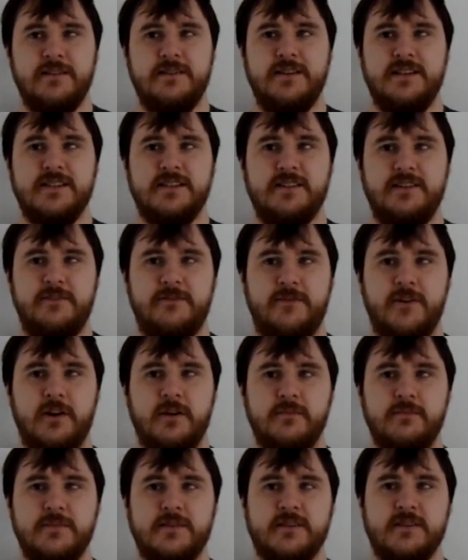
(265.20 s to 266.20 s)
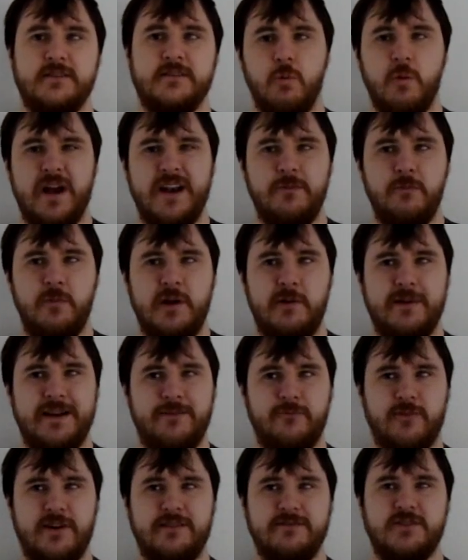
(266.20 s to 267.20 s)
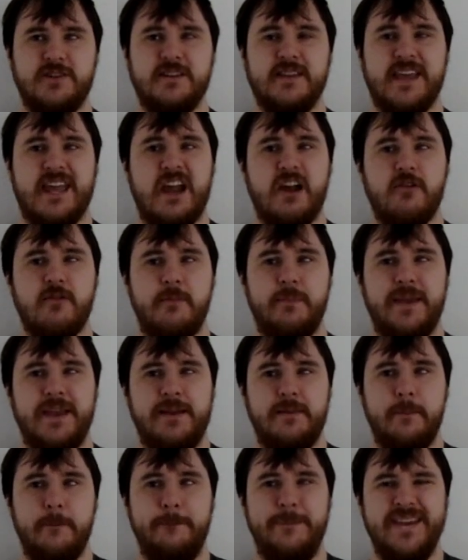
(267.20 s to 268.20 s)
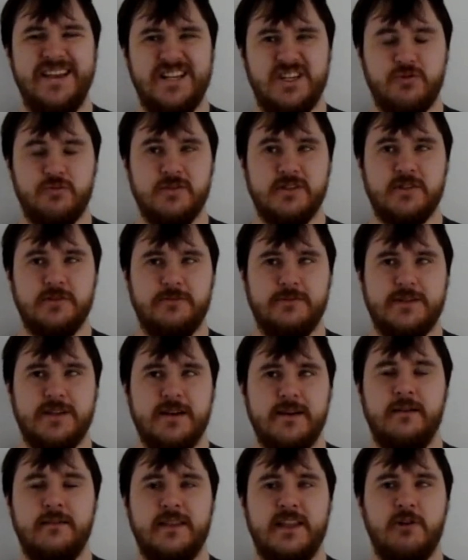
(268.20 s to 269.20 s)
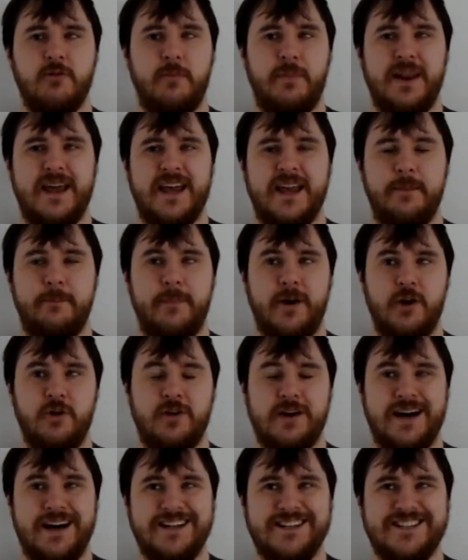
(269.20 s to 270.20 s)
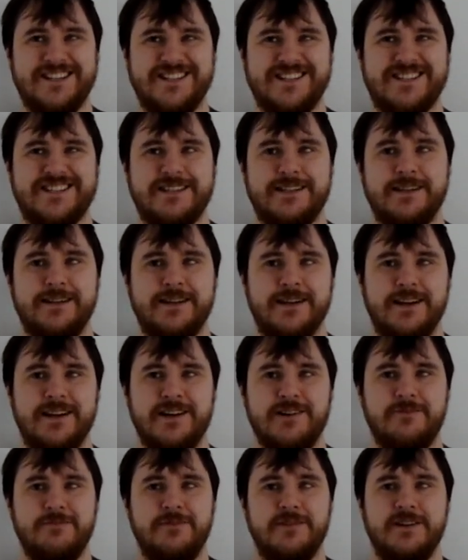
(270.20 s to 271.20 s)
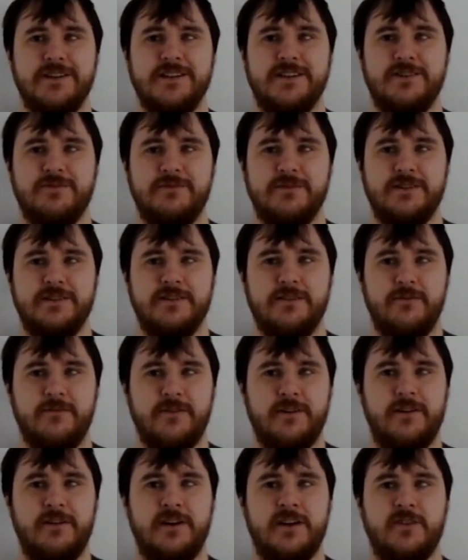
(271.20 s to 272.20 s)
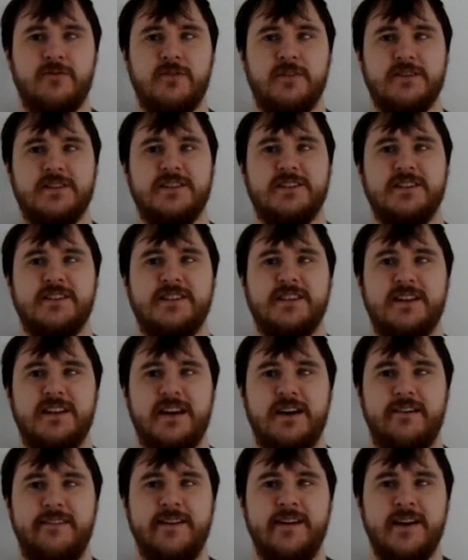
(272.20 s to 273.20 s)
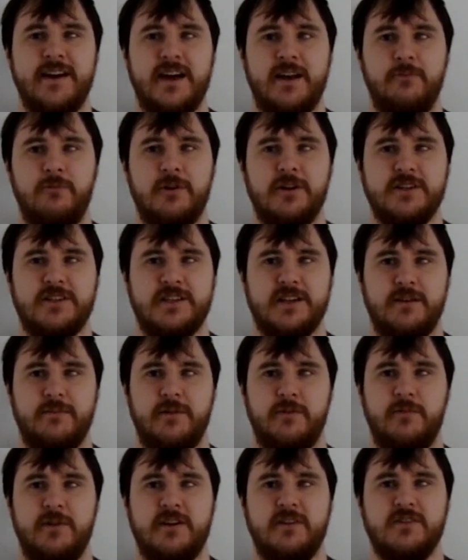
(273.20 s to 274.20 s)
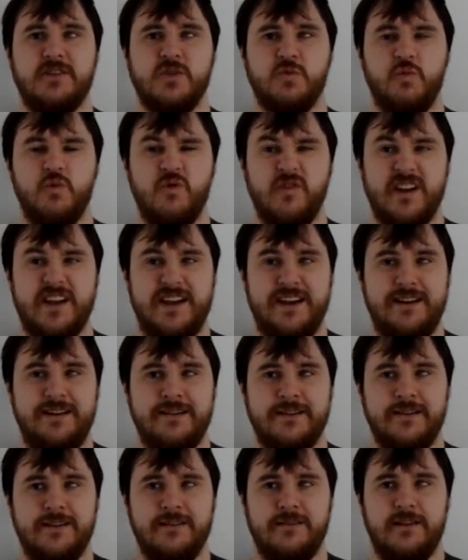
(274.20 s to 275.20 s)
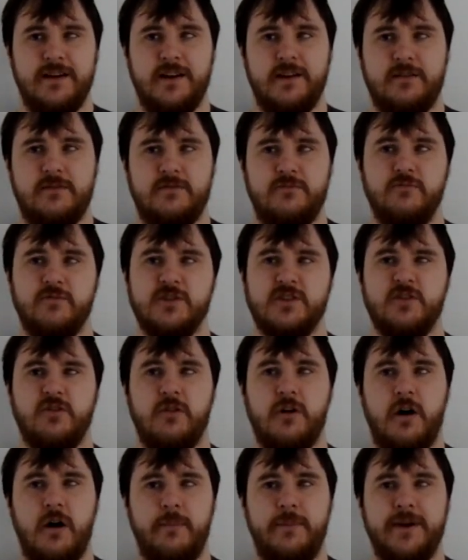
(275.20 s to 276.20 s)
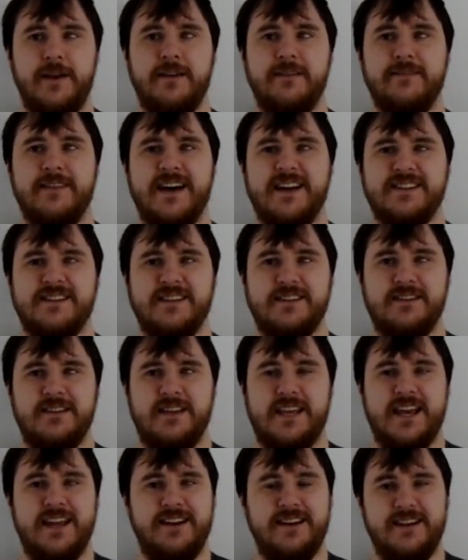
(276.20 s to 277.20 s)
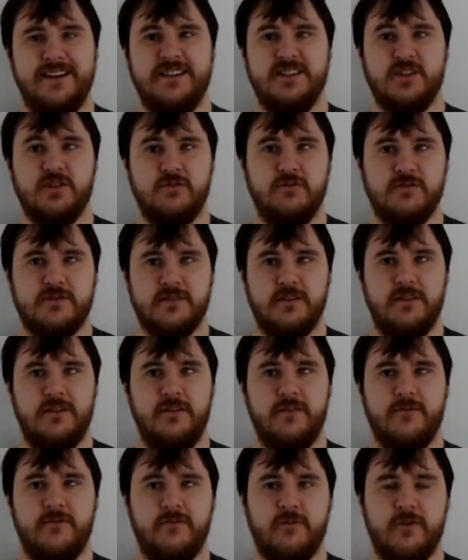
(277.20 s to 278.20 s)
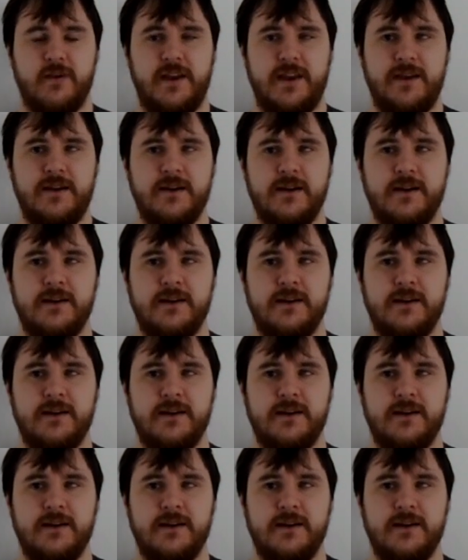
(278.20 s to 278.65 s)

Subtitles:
Disney films. When we went round to the Caribbean beach resort, they were playing Pocahontas, which was very nice for us just to sit down and watch it. I mean, we could just walk in, like resort hopping, that again is also free.